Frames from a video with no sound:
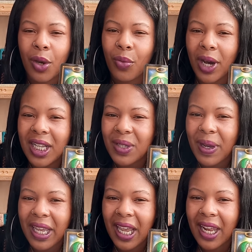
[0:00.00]
Why do
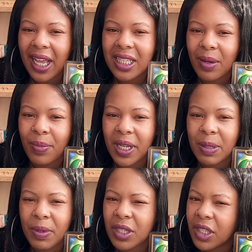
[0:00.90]
I get like somebody's
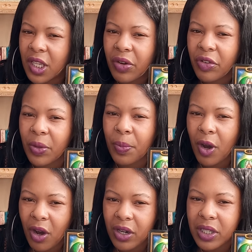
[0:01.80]
been stirring the
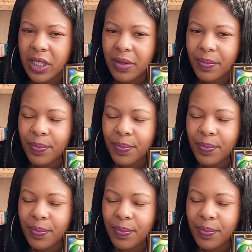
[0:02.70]
pot?